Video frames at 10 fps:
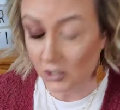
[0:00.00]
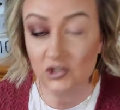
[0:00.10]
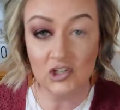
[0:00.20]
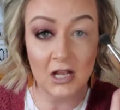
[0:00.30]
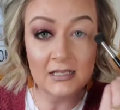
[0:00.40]

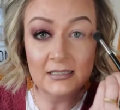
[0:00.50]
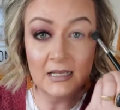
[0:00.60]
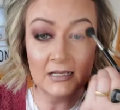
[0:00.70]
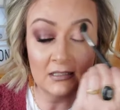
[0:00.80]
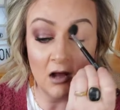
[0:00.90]
just
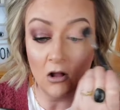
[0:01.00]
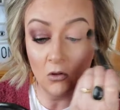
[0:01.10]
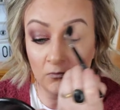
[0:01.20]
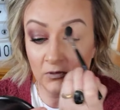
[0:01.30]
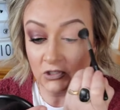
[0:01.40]
as an
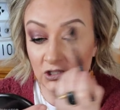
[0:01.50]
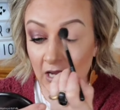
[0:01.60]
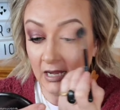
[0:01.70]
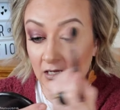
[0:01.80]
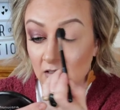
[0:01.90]
all over
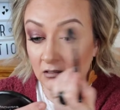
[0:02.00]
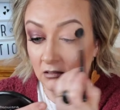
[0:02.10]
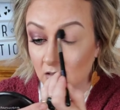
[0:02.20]
shade.